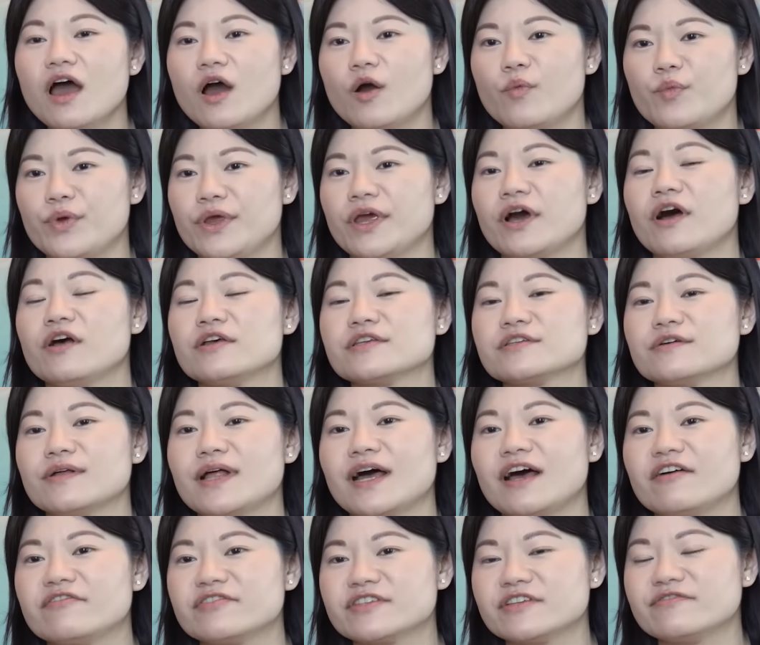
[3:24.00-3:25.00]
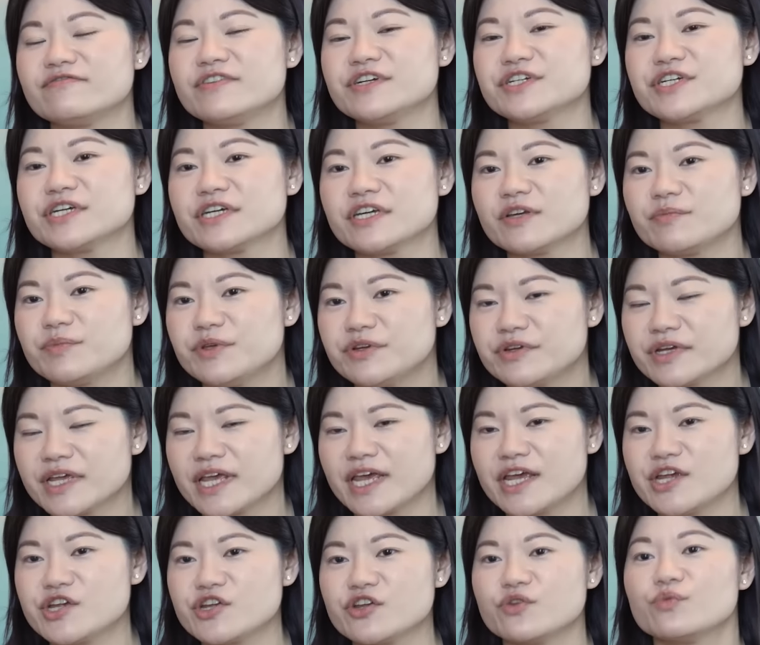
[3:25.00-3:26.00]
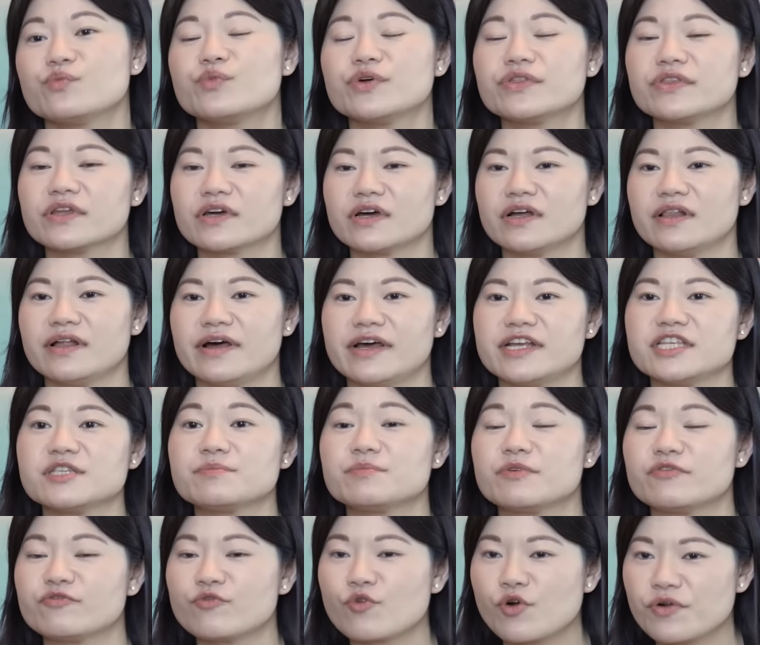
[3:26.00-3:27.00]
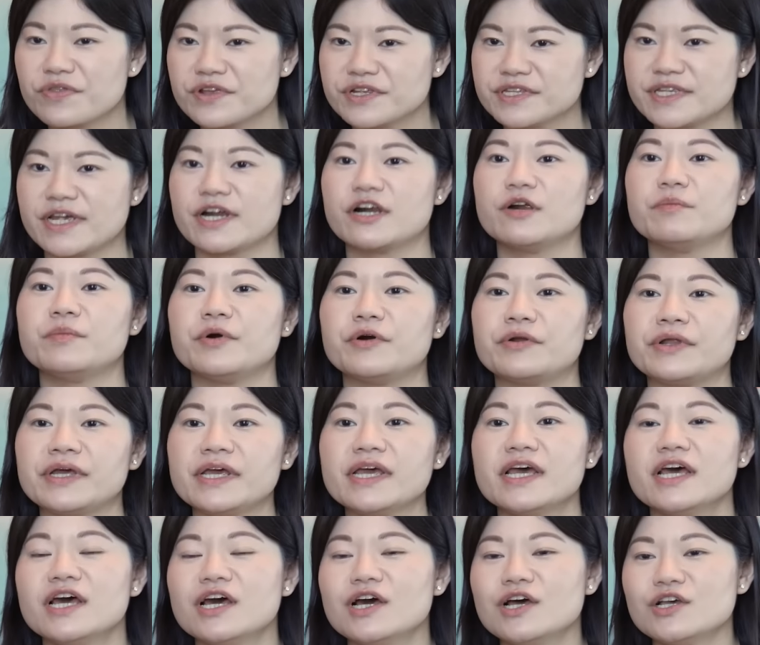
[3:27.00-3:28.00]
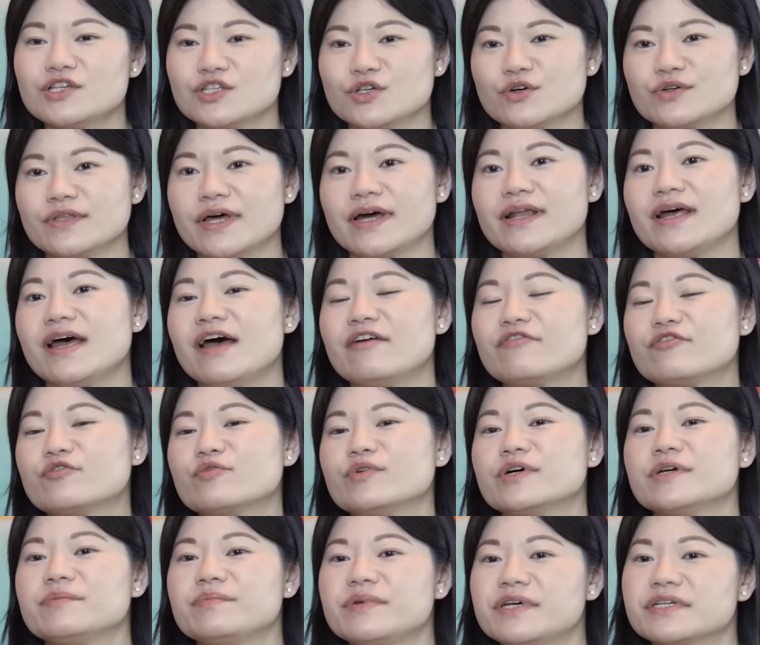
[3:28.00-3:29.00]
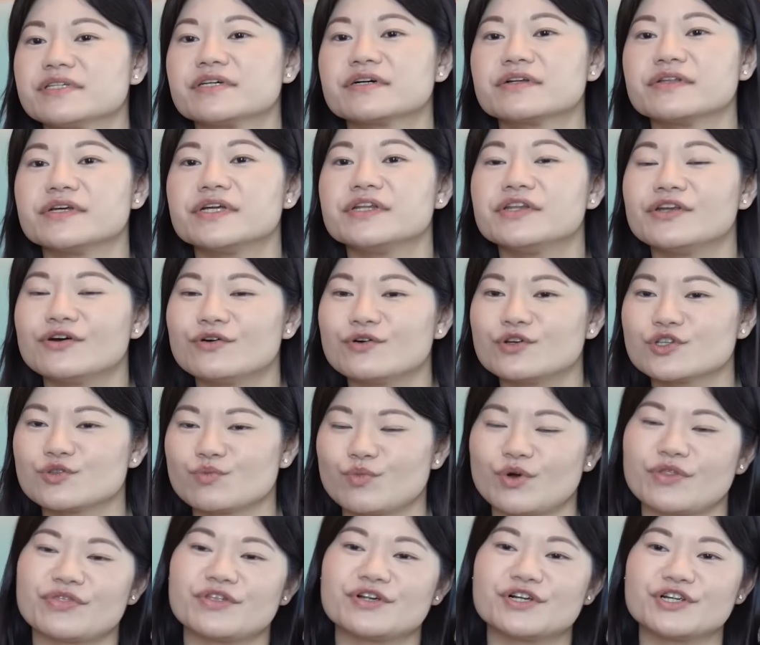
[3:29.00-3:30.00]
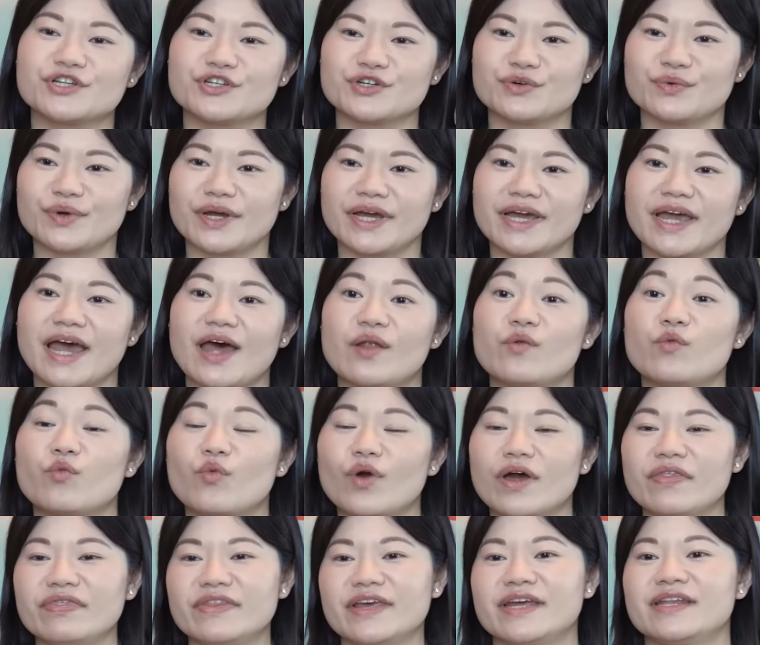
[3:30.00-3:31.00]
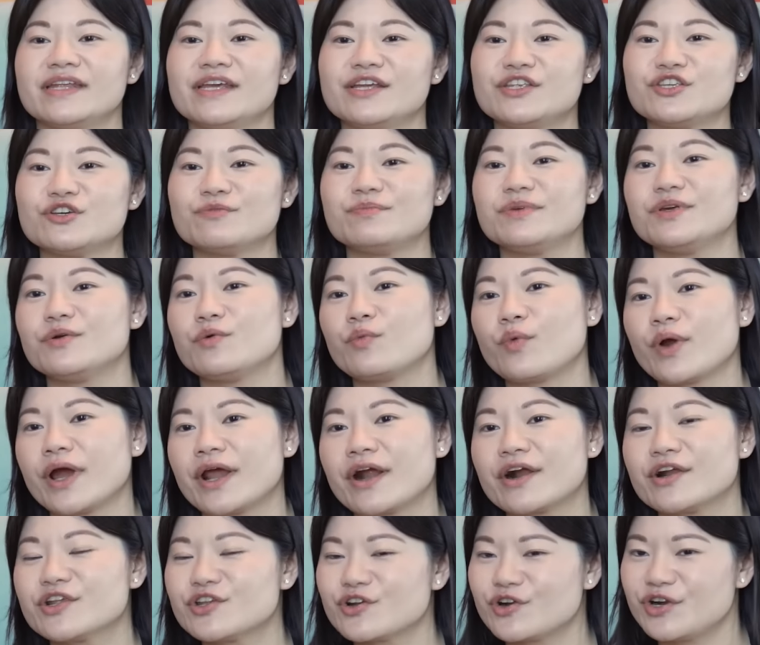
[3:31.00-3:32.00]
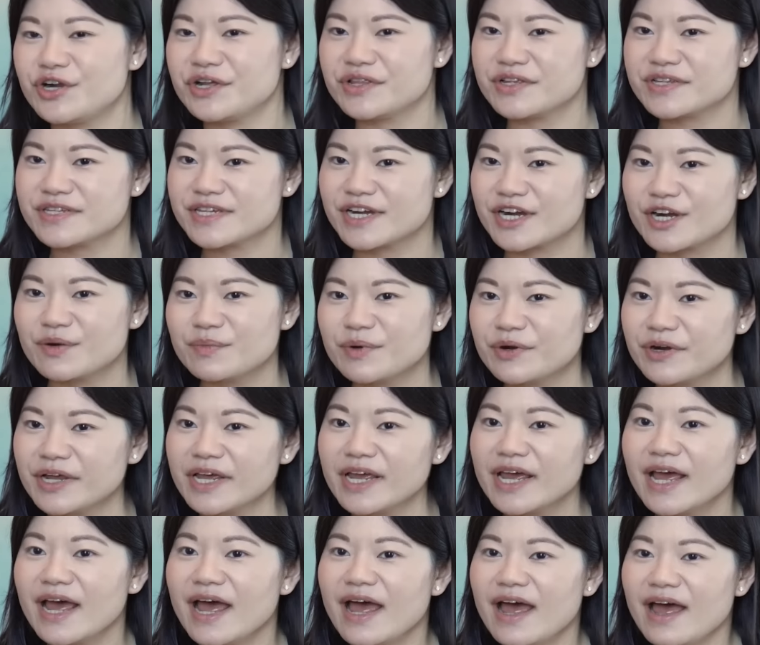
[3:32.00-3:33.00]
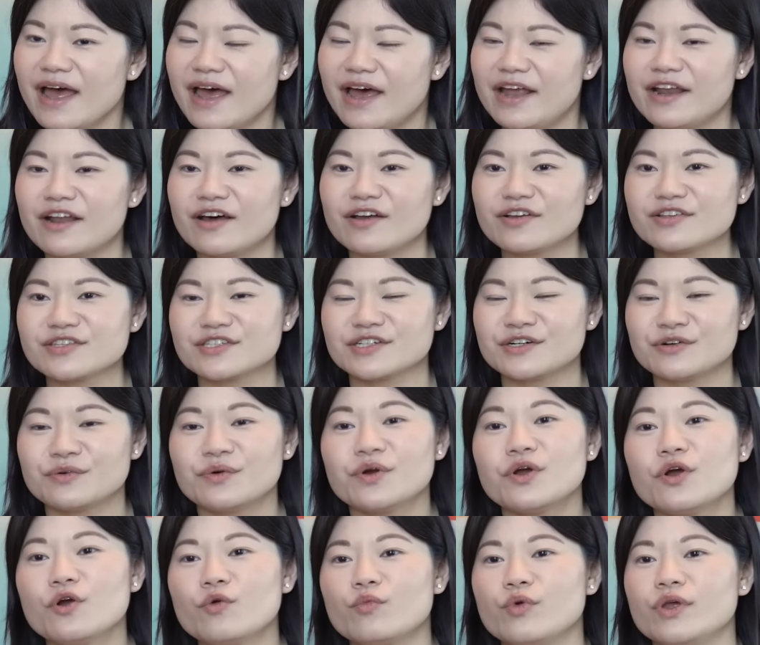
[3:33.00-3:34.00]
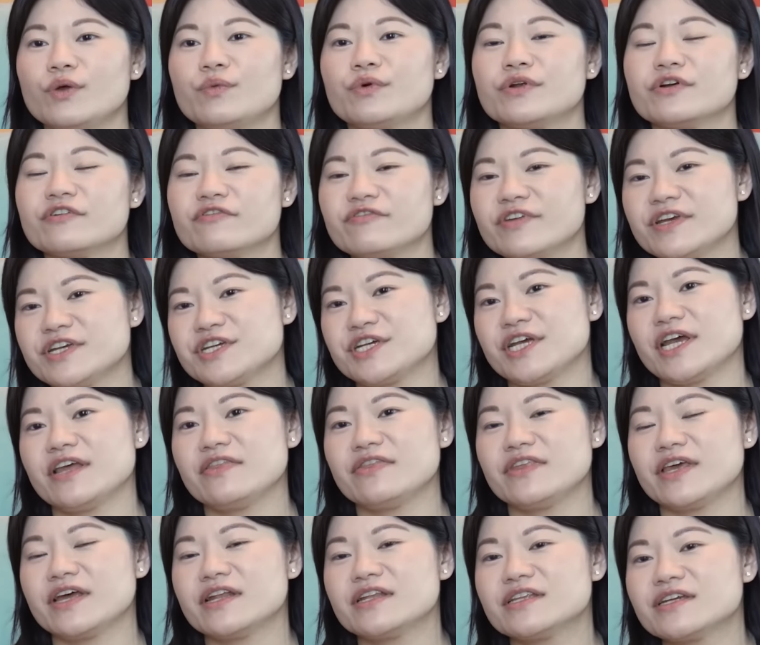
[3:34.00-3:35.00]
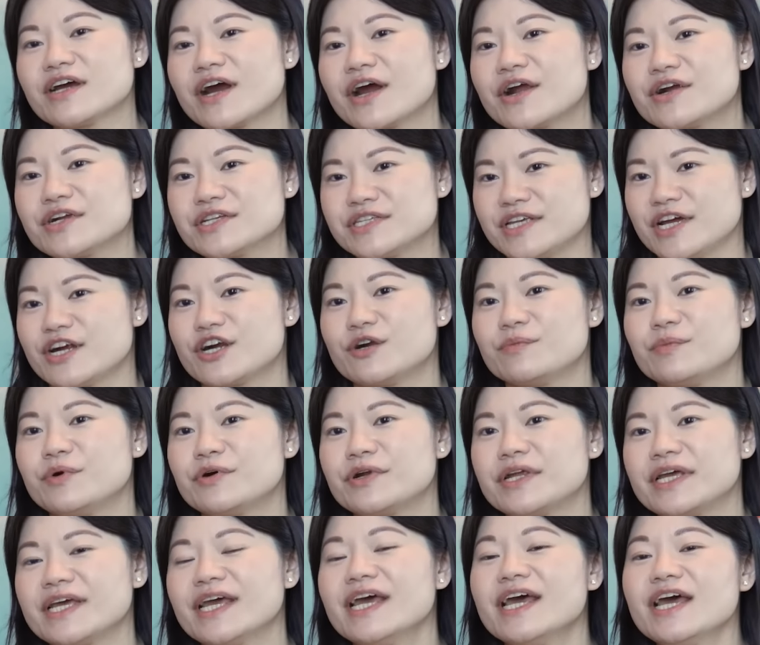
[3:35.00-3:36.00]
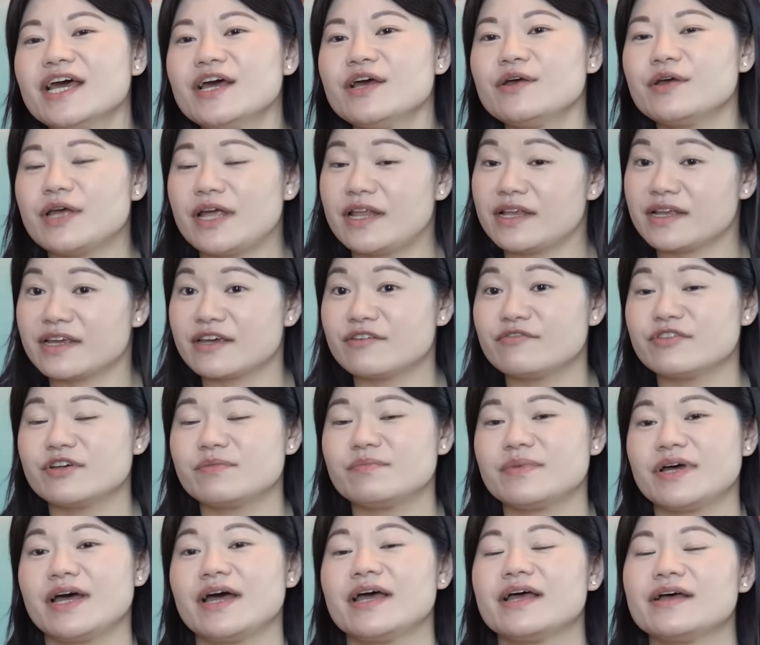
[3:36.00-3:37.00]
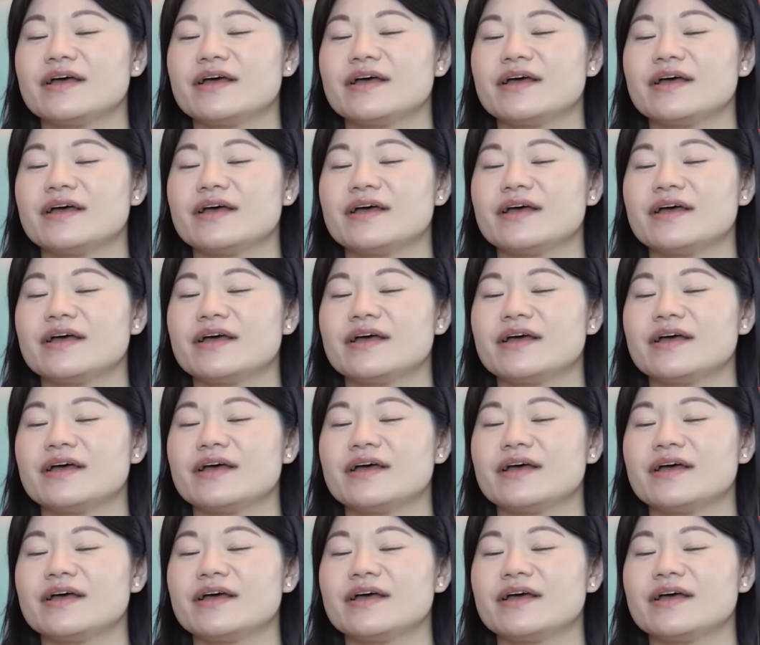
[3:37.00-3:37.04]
And we also have sufficient communication with the clients before the ceremony so that everyone basically knows what they're doing and when they need to be where during the ceremony. And also, we would officiate the entire ceremony and give them